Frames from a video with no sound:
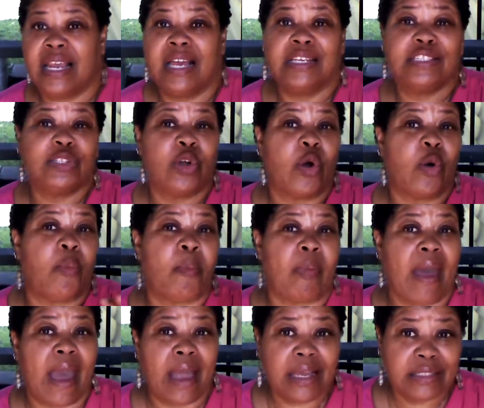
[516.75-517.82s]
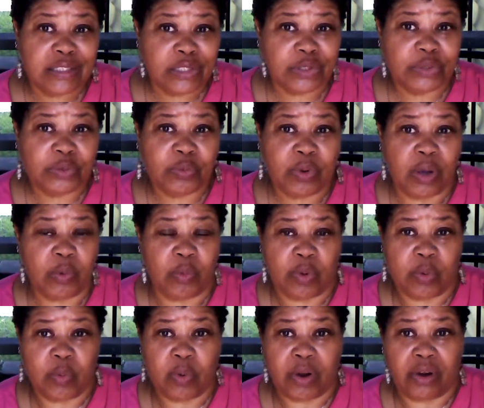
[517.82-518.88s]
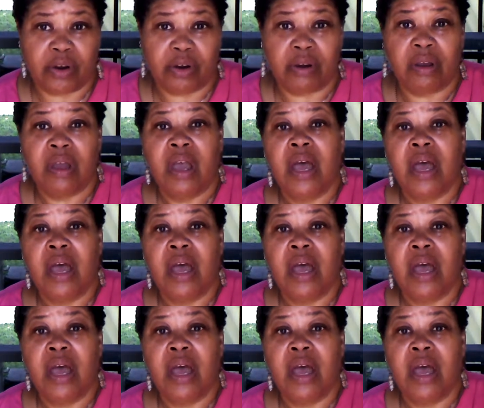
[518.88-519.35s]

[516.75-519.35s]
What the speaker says: not to go back to what we were,